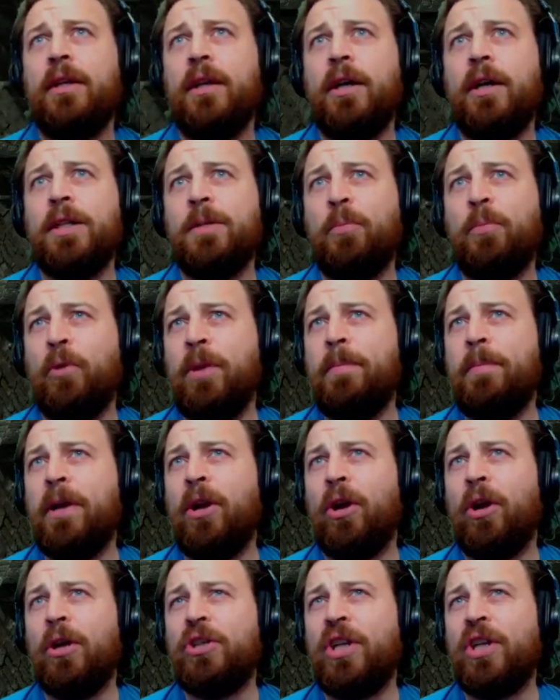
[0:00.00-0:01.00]
It's a pretty big
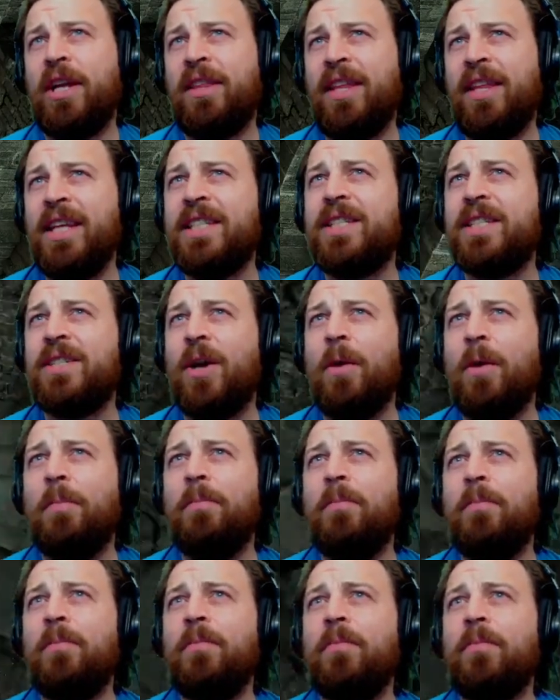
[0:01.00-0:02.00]
arch. I think some